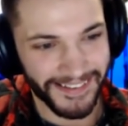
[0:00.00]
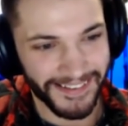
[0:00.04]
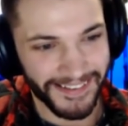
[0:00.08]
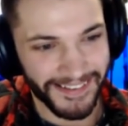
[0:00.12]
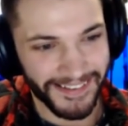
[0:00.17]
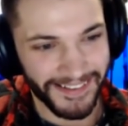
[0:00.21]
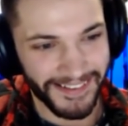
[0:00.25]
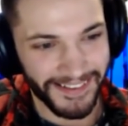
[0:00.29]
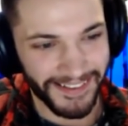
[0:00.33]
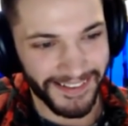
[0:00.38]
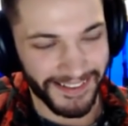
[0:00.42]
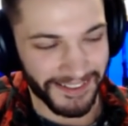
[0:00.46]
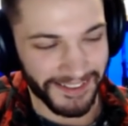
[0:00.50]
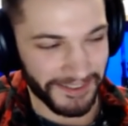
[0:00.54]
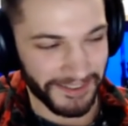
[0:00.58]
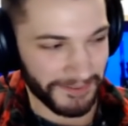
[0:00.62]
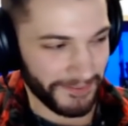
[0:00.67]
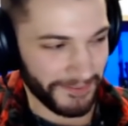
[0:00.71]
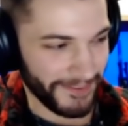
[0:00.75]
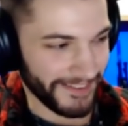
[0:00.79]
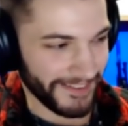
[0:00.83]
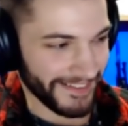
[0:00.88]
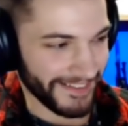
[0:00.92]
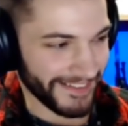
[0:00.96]

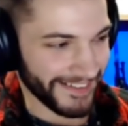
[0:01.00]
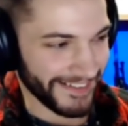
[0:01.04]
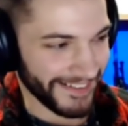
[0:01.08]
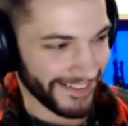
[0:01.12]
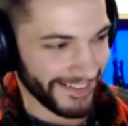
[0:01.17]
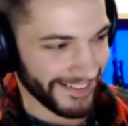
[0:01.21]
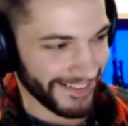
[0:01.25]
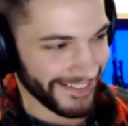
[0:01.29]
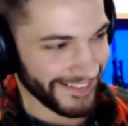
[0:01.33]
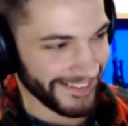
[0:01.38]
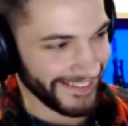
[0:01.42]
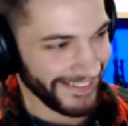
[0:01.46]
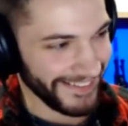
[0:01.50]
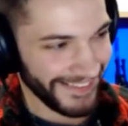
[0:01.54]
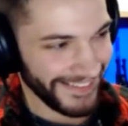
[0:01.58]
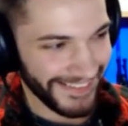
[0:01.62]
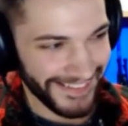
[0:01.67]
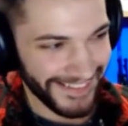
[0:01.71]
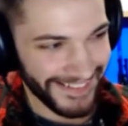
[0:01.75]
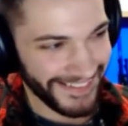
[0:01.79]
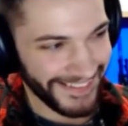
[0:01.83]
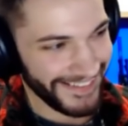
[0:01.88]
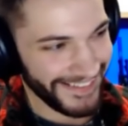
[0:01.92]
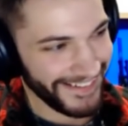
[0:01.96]

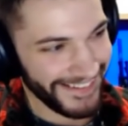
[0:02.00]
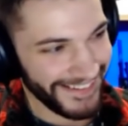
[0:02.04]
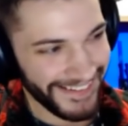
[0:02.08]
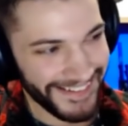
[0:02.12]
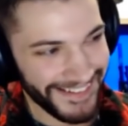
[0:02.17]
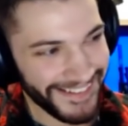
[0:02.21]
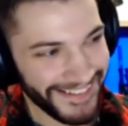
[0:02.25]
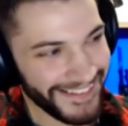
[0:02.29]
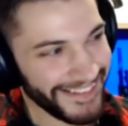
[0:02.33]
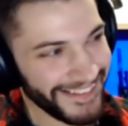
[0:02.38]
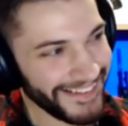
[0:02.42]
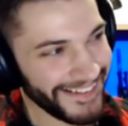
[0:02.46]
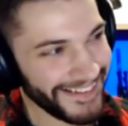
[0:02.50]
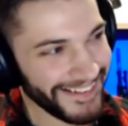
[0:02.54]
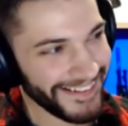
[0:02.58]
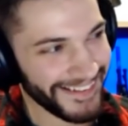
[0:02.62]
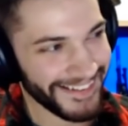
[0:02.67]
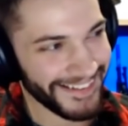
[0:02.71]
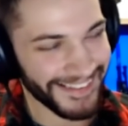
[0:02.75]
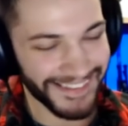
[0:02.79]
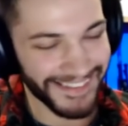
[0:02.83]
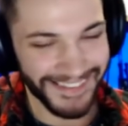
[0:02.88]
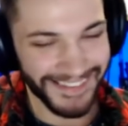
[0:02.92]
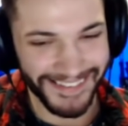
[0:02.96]

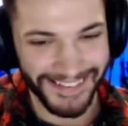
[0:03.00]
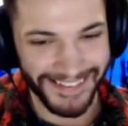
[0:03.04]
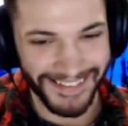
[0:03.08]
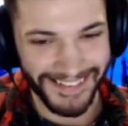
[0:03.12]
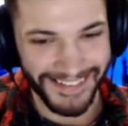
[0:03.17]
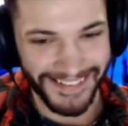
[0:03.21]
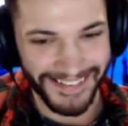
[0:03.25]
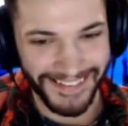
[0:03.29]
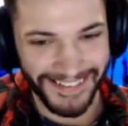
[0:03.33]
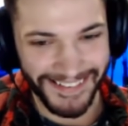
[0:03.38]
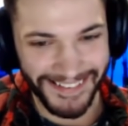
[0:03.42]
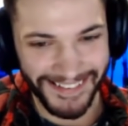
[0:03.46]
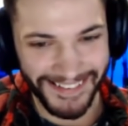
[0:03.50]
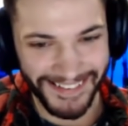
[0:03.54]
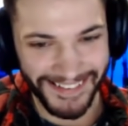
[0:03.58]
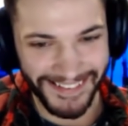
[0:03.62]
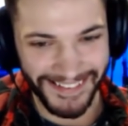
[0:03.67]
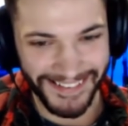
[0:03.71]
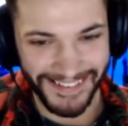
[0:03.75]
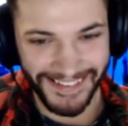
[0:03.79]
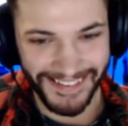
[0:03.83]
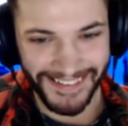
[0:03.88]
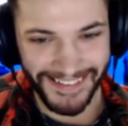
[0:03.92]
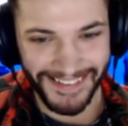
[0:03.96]

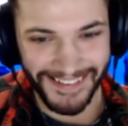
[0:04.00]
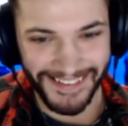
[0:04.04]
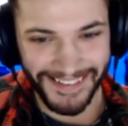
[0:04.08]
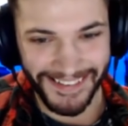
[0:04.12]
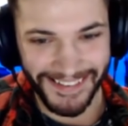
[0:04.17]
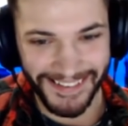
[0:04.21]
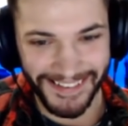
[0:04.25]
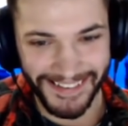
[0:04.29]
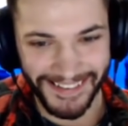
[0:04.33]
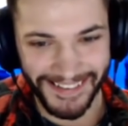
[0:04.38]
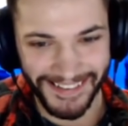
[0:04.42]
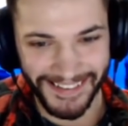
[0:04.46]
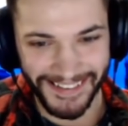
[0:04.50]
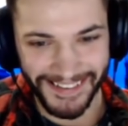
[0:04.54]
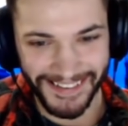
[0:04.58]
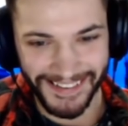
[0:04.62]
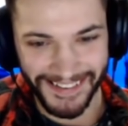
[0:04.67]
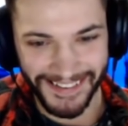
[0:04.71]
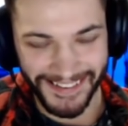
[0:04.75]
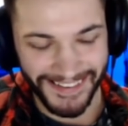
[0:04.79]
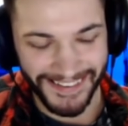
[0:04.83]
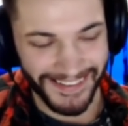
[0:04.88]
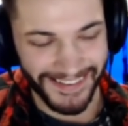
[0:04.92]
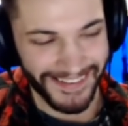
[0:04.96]

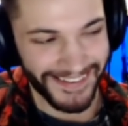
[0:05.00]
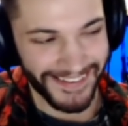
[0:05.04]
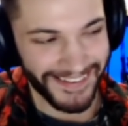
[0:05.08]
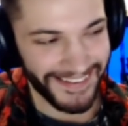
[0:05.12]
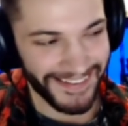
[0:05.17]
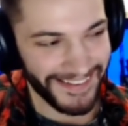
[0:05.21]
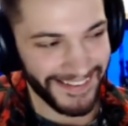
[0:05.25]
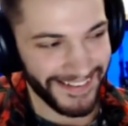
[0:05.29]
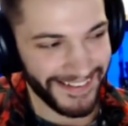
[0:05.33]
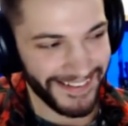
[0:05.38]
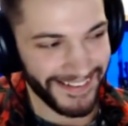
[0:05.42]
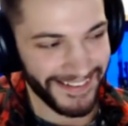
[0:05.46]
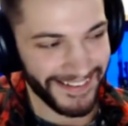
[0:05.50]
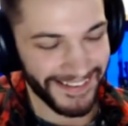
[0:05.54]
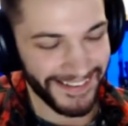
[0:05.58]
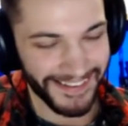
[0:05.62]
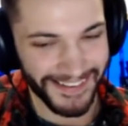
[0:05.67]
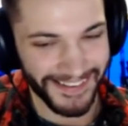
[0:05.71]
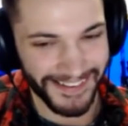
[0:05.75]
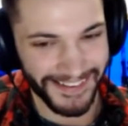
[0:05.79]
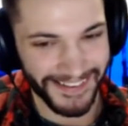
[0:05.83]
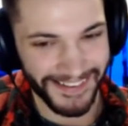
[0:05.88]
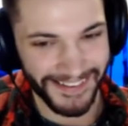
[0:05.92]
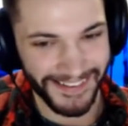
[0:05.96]

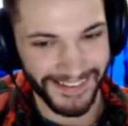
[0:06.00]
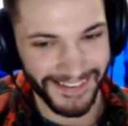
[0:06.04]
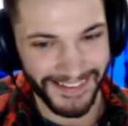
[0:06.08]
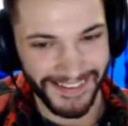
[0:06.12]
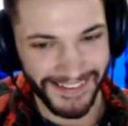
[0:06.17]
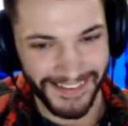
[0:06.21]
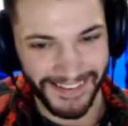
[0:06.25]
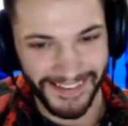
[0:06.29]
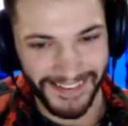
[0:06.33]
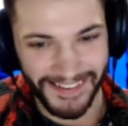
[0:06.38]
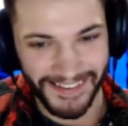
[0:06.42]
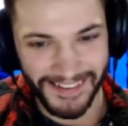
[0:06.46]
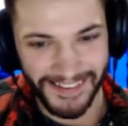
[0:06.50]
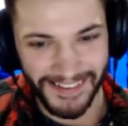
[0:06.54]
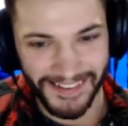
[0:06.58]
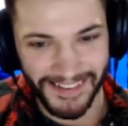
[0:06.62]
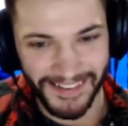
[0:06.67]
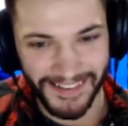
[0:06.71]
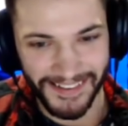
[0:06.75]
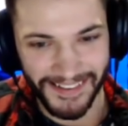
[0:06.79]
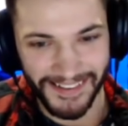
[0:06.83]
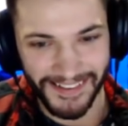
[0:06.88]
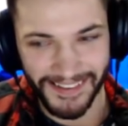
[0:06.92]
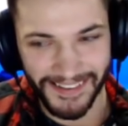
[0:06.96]

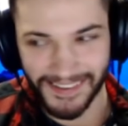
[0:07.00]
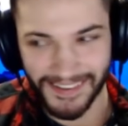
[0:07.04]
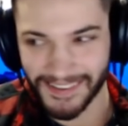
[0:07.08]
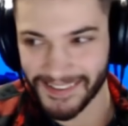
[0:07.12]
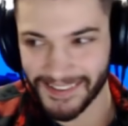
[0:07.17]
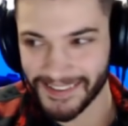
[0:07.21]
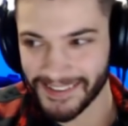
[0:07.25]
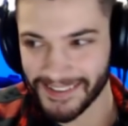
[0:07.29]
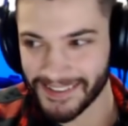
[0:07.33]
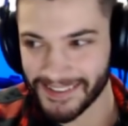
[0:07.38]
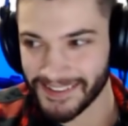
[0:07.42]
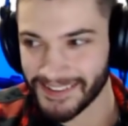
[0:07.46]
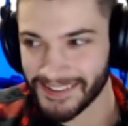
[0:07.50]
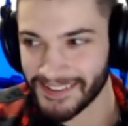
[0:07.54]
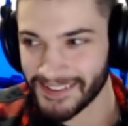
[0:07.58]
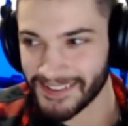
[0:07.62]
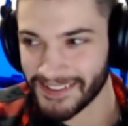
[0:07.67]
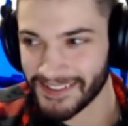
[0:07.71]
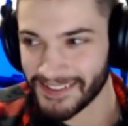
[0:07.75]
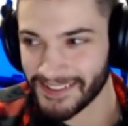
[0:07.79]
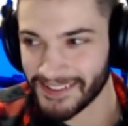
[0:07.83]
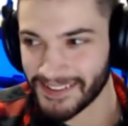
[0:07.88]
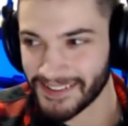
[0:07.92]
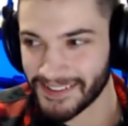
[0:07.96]
No words are spoken by the person on screen.